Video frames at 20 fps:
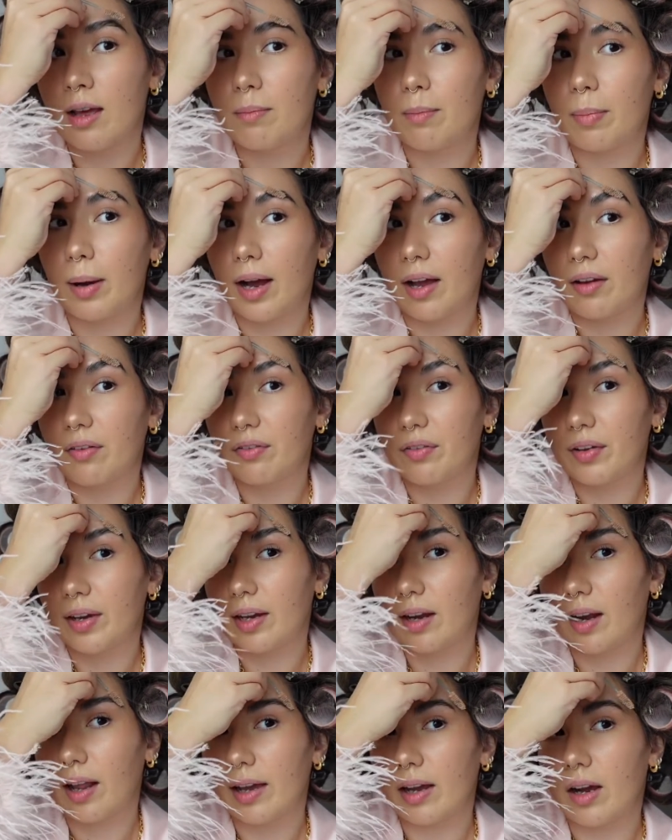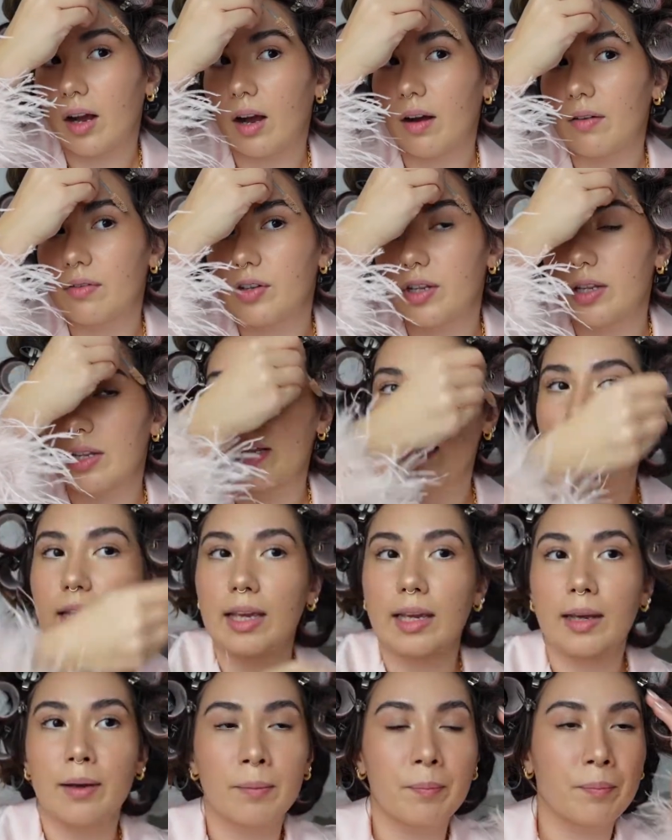But I feel like after
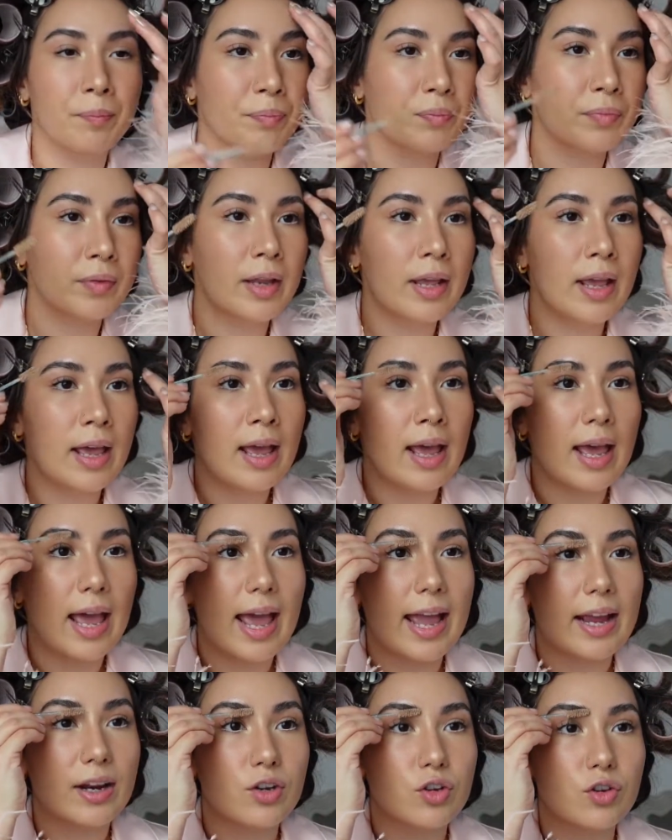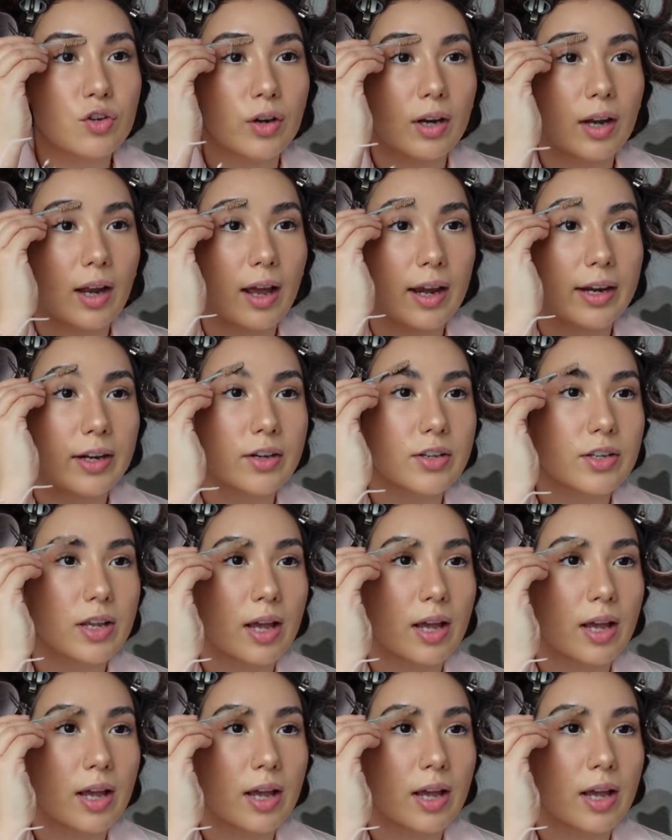the extra liners